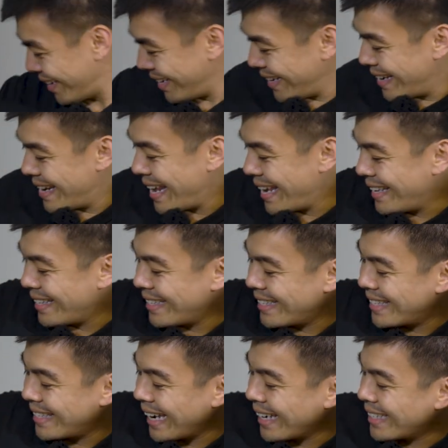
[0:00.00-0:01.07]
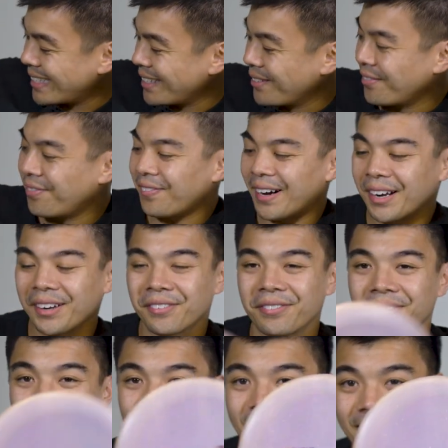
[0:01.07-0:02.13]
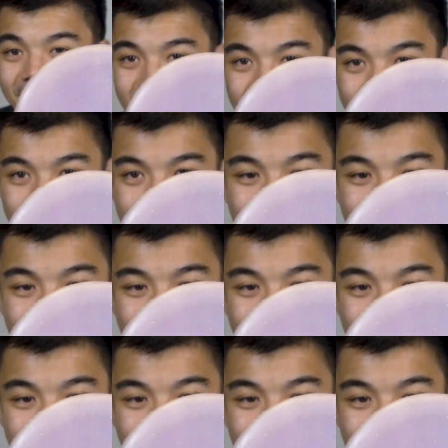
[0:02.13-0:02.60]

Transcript: Nate Sexton Fireflies,